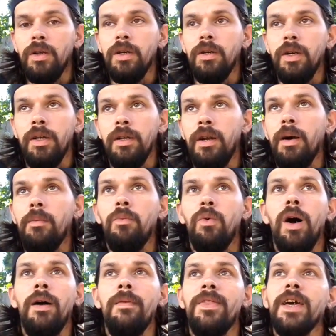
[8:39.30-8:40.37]
And
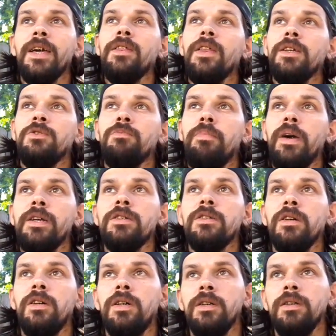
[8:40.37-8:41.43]
I think that's
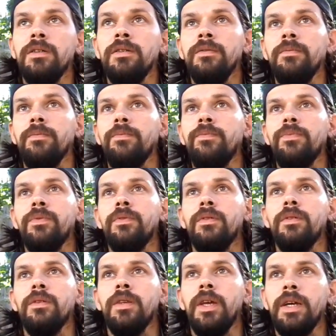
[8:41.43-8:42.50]
based on
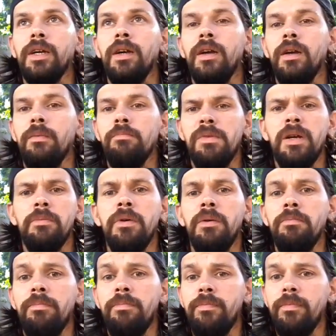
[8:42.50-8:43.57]
like a
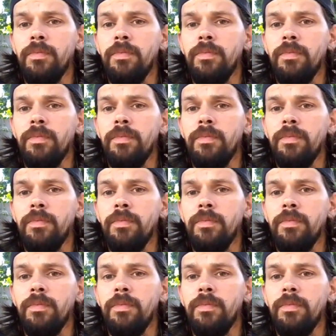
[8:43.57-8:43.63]
minimum